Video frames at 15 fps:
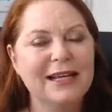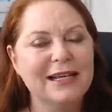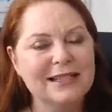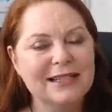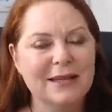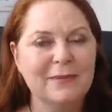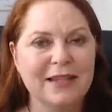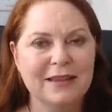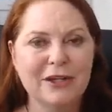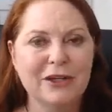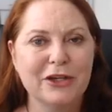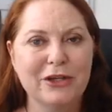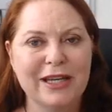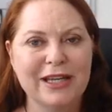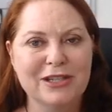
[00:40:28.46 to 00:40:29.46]
is something that
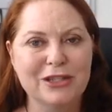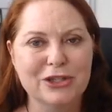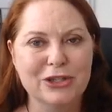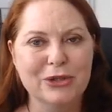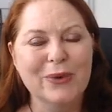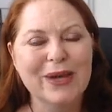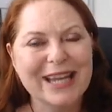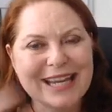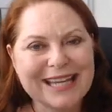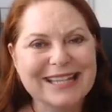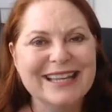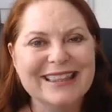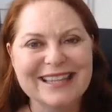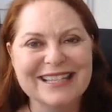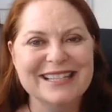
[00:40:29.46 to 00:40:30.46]
you need to do
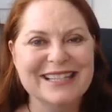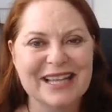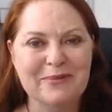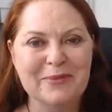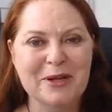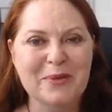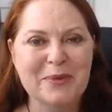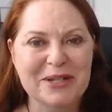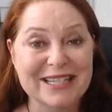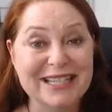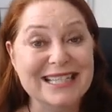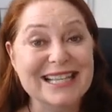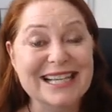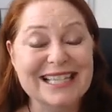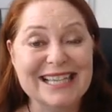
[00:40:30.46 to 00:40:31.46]
in this segment, which
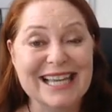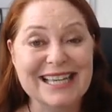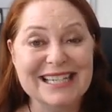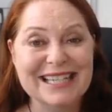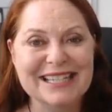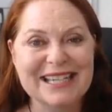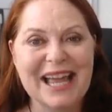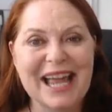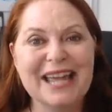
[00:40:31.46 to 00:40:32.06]
is set it.